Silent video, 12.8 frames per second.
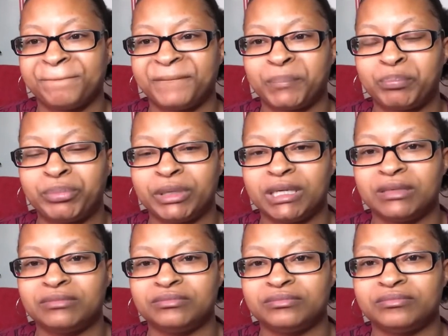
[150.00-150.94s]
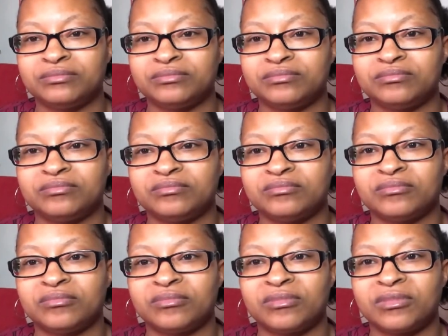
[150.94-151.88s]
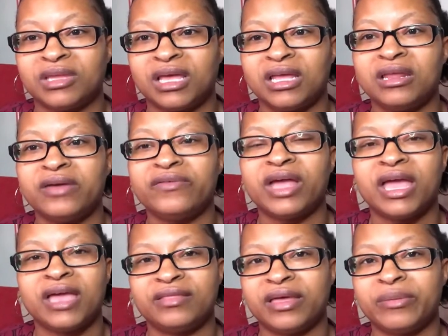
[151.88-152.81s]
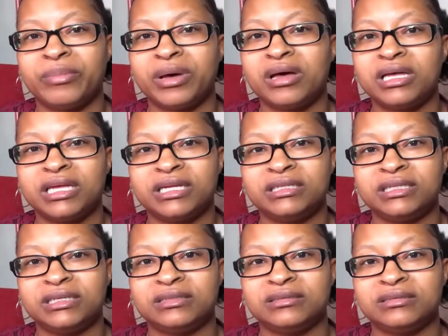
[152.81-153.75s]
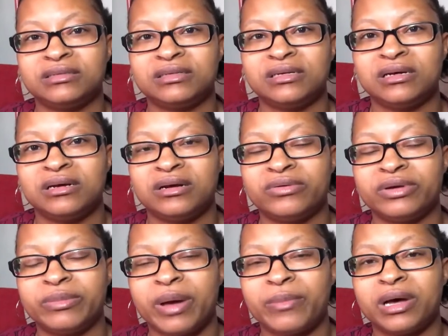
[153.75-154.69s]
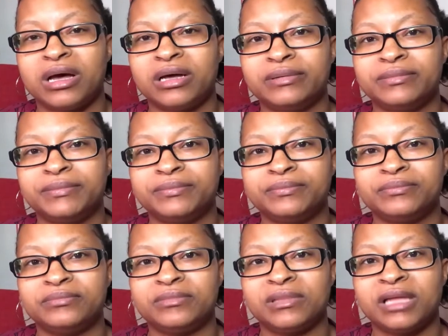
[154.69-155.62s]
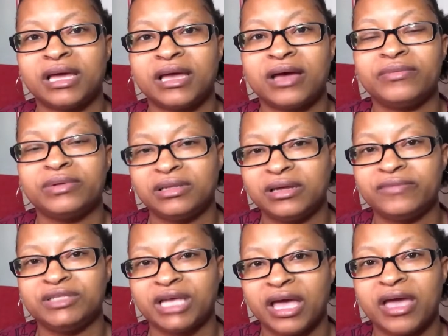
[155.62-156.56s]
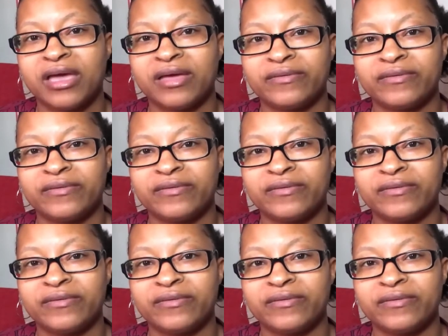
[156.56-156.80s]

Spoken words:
But I never had that bond with my mom like I would love to have.